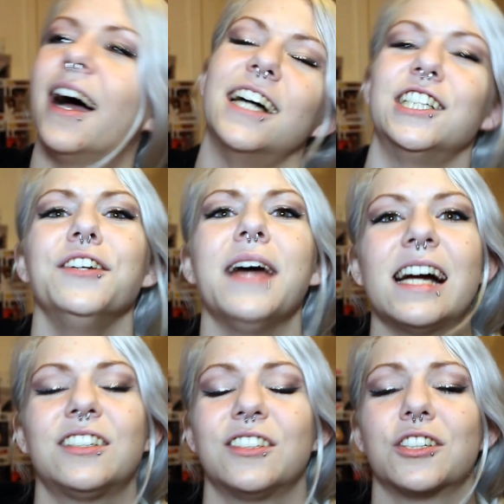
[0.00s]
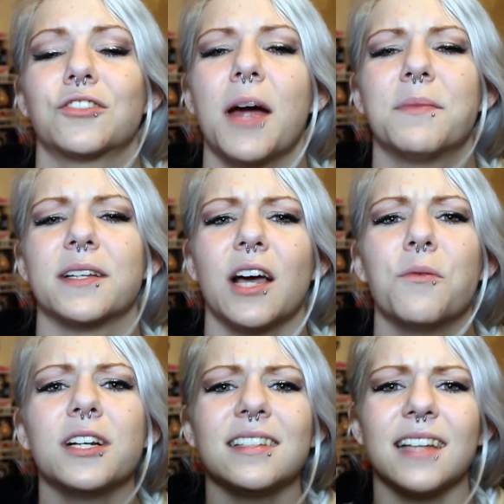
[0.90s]
I don't know how to describe this. I
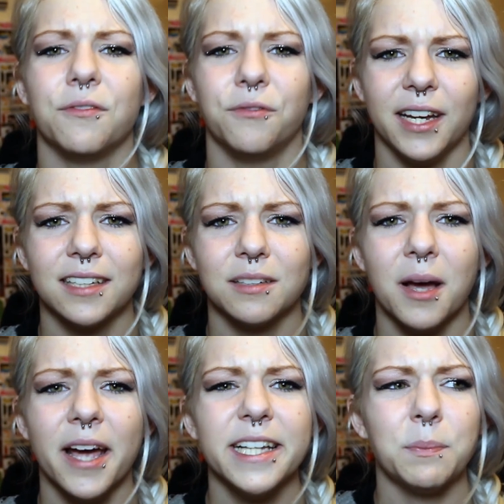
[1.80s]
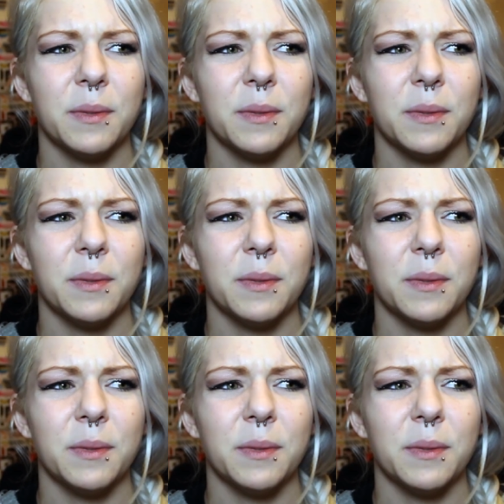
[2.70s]
want to say victimized,